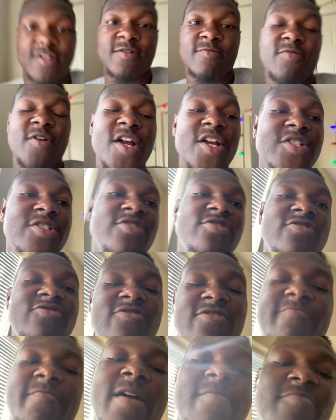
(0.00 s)
Praise the Lord,
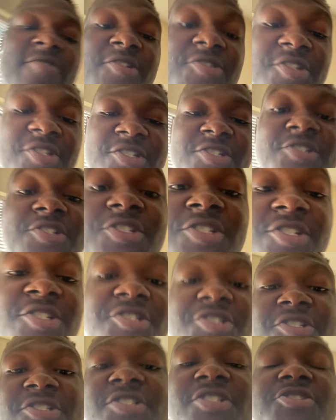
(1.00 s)
my brothers and sisters.